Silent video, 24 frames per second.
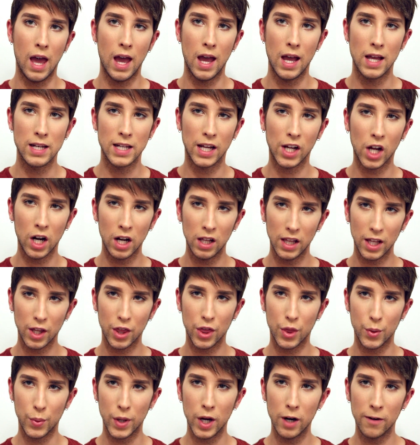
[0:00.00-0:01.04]
And I got it
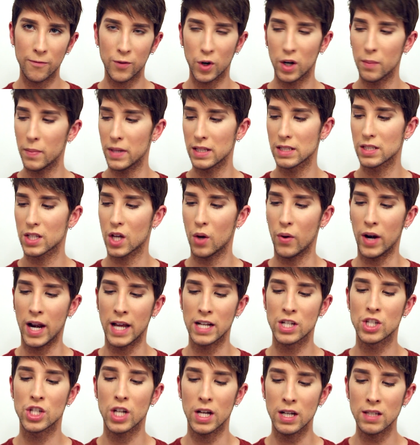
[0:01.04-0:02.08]
like 3 or 4 months ago, and
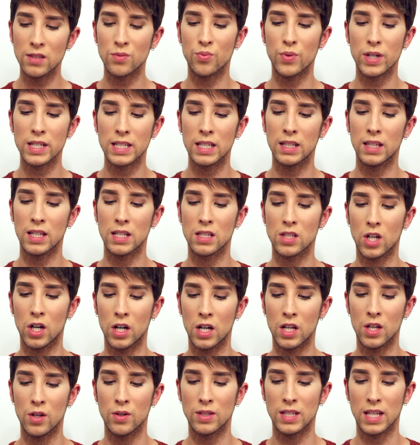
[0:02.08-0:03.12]
I just recently
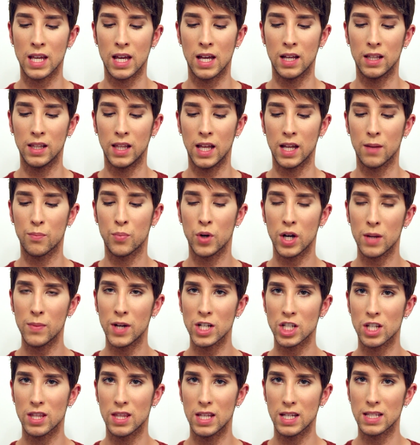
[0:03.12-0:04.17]
started using it like pretty
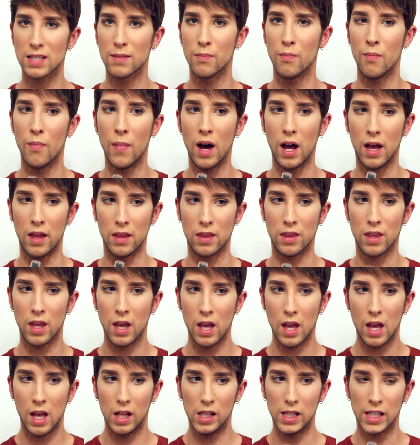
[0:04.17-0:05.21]
much this month,
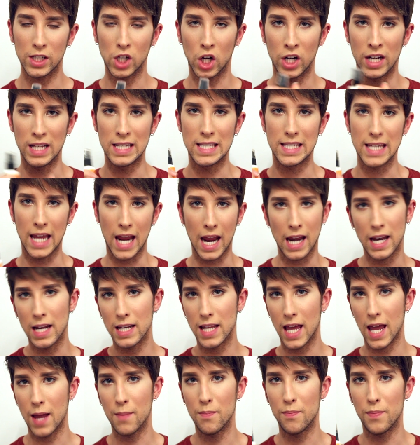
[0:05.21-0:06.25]
like on a
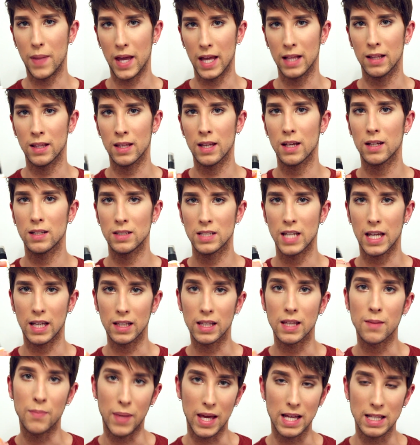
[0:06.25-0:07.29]
day-to-day
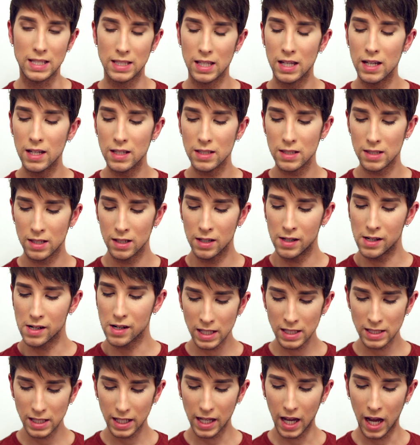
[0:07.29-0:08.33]
daily basis.
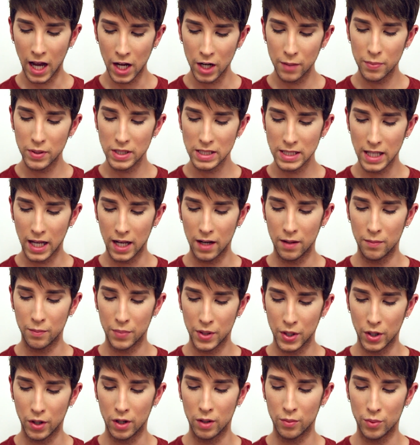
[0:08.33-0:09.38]
It's like 100%
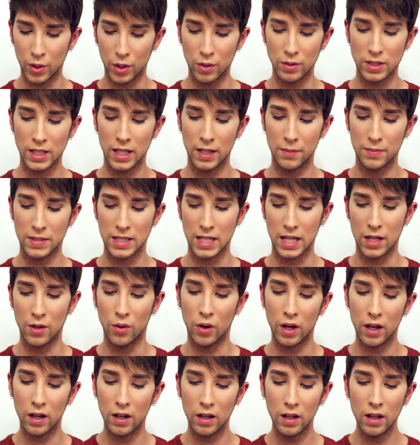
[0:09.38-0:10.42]
pure rosehip seed
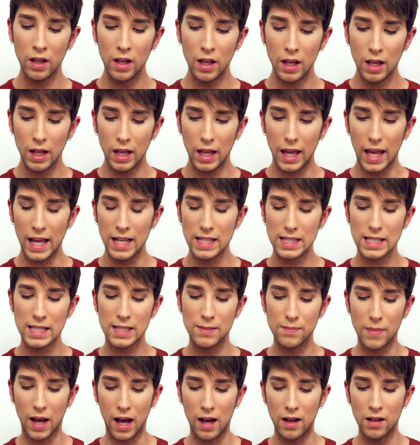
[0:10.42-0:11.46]
oil. It
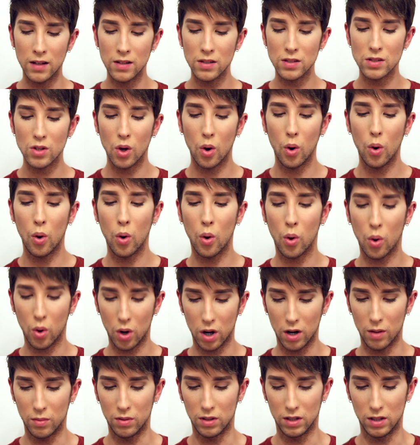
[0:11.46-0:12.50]
smells
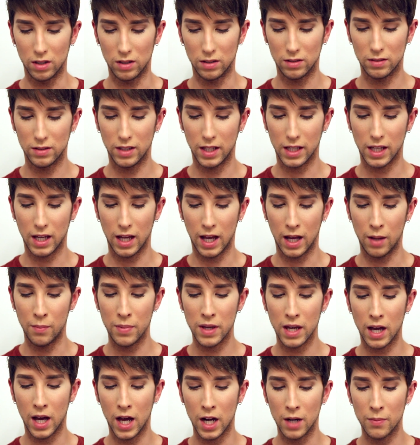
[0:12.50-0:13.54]
horrible. Like, I'll
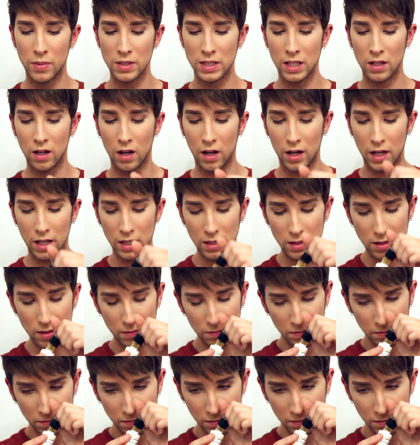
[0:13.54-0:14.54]
be 100% honest.